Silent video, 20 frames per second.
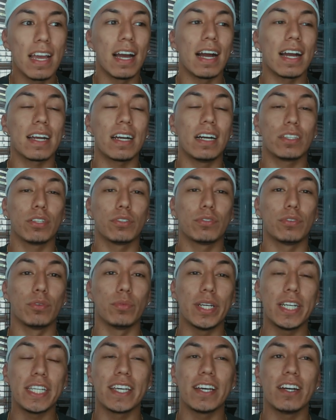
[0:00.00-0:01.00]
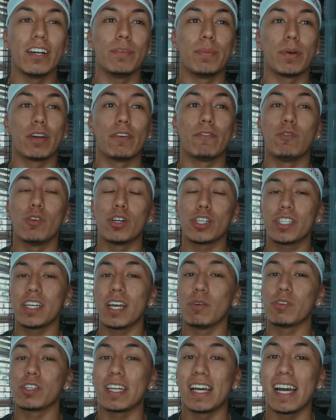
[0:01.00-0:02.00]
I got those for retail, but unfortunately
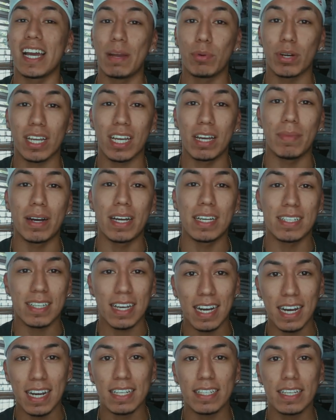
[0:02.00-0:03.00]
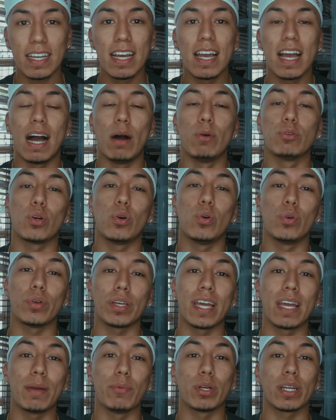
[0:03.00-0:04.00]
I was not able to get my size. I was
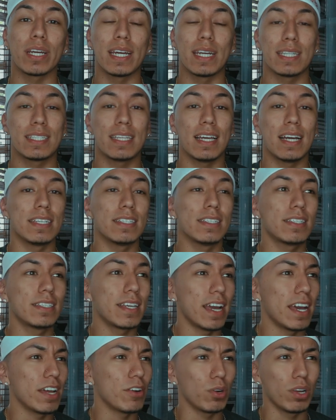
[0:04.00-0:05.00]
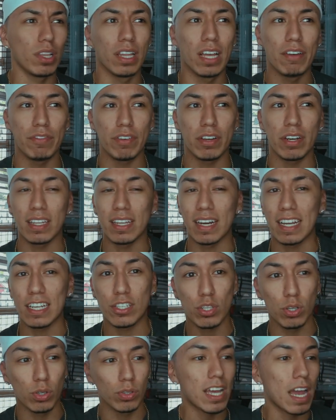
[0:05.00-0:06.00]
only able to get a size 10 or 11, and then I
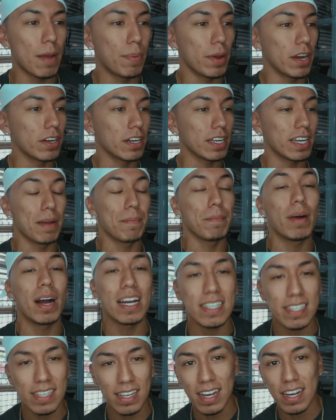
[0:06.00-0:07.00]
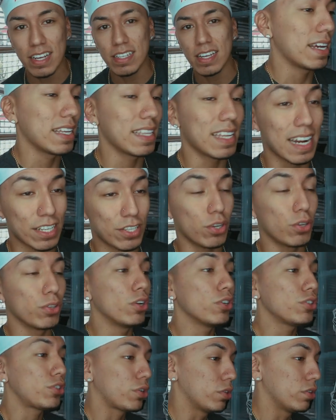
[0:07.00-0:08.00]
sold that pair to get my size, and then I sold
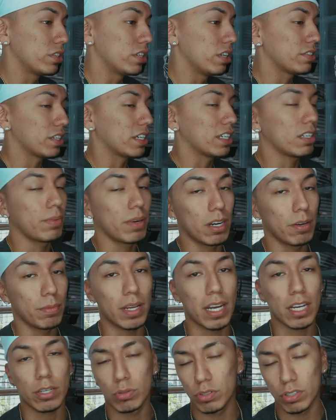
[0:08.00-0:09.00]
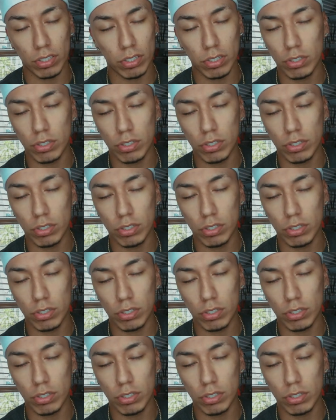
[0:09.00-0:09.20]
those turtle doves to get the pirate blacks, which was